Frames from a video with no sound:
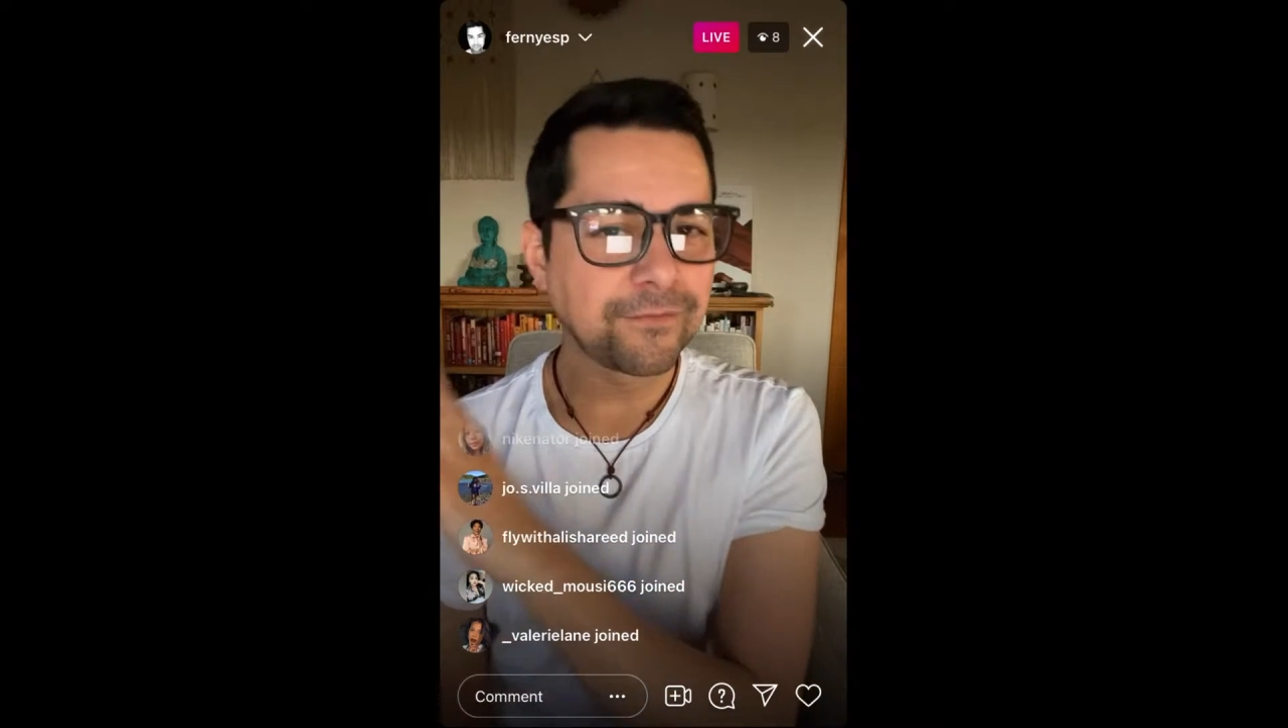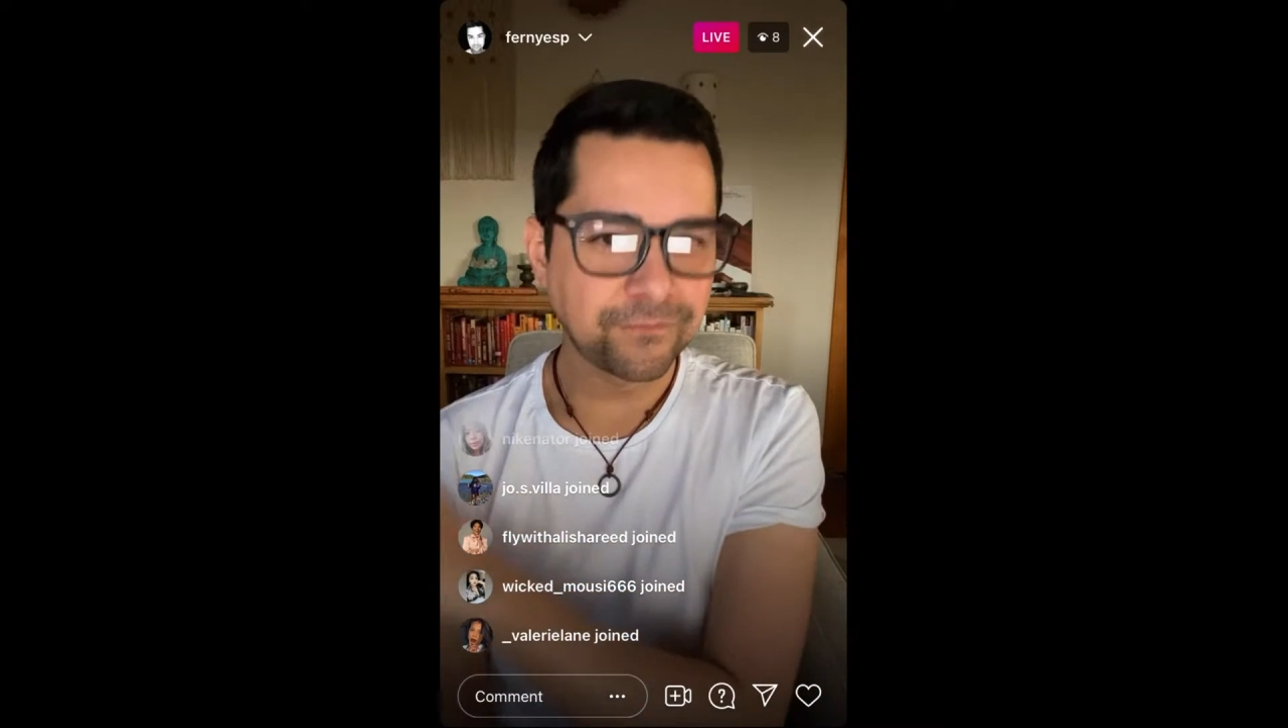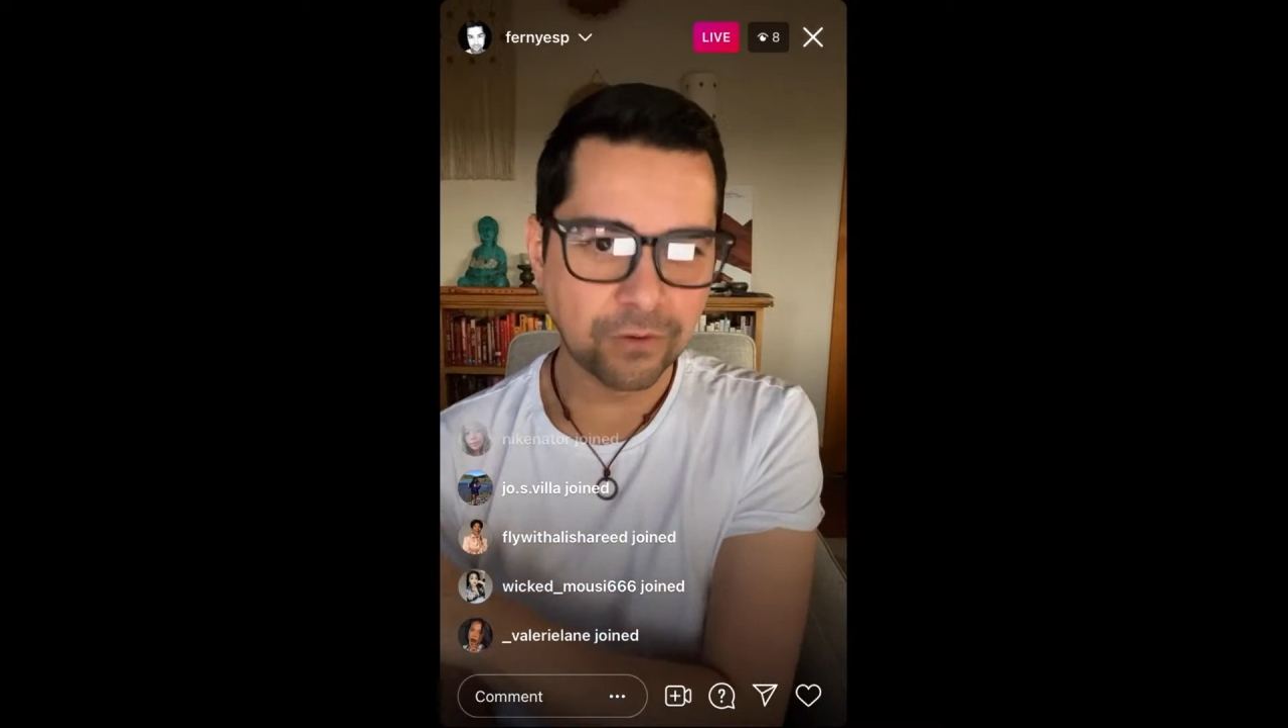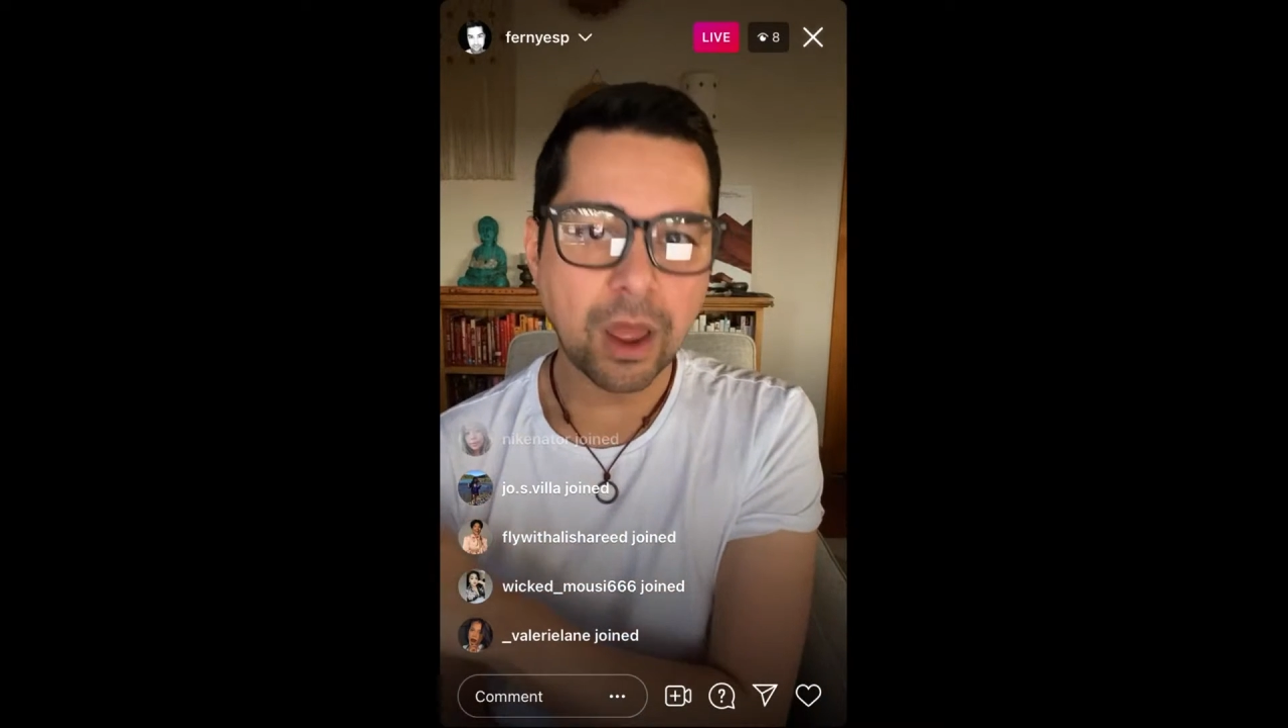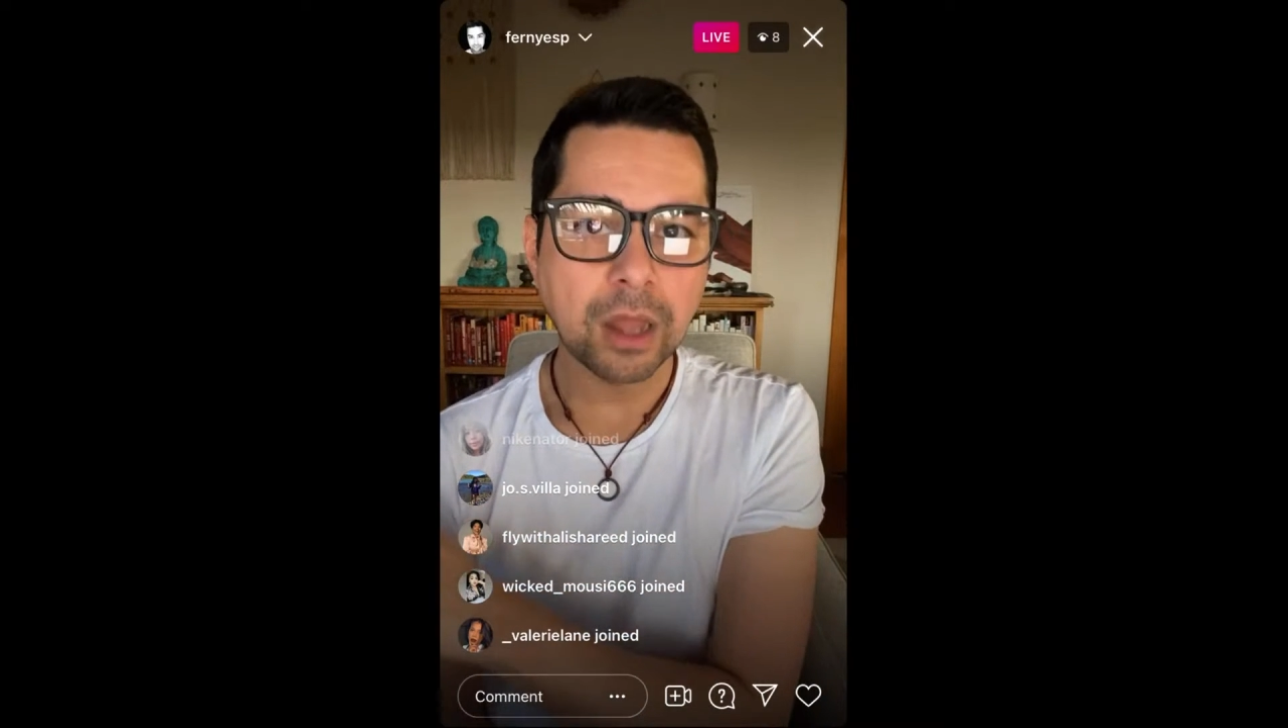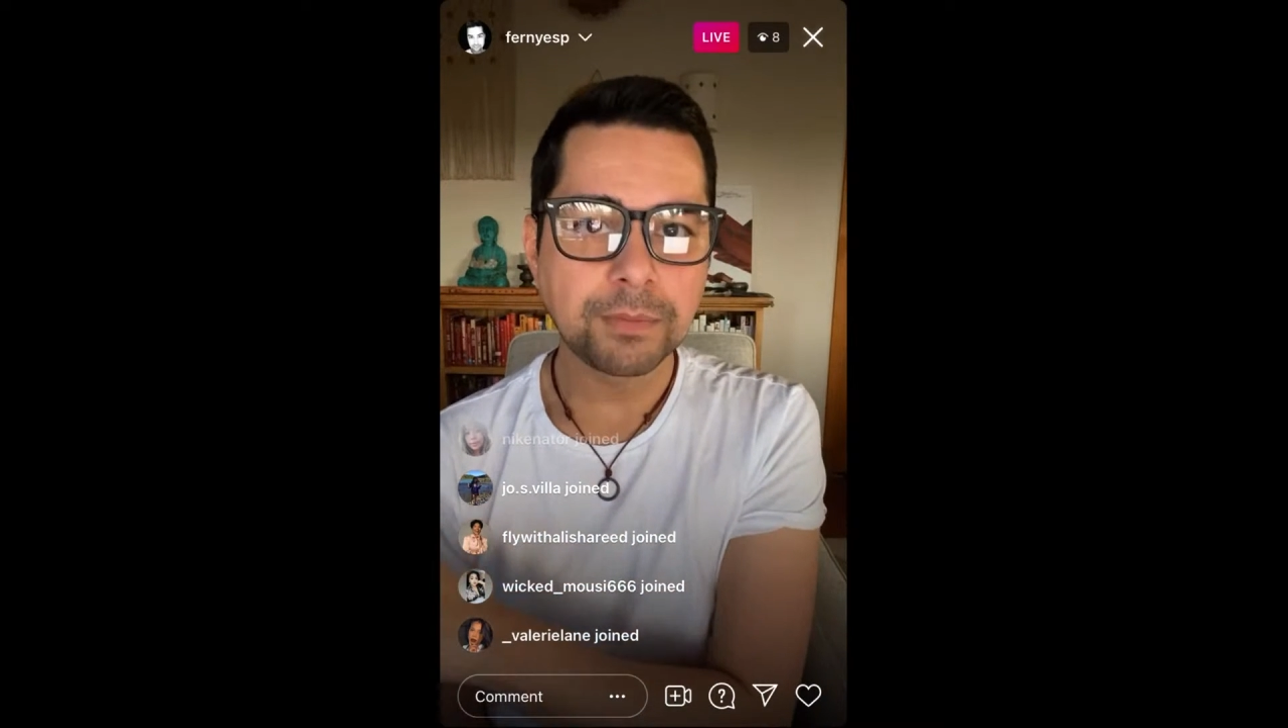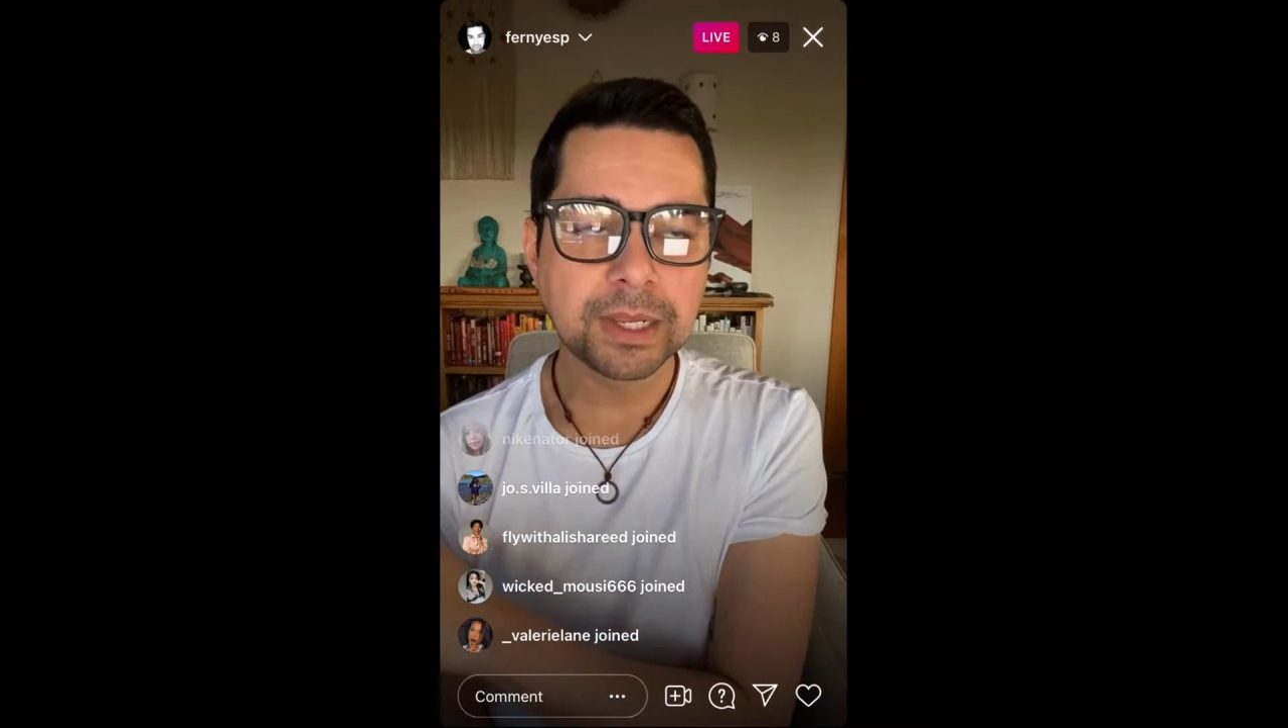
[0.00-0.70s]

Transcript: a fraud,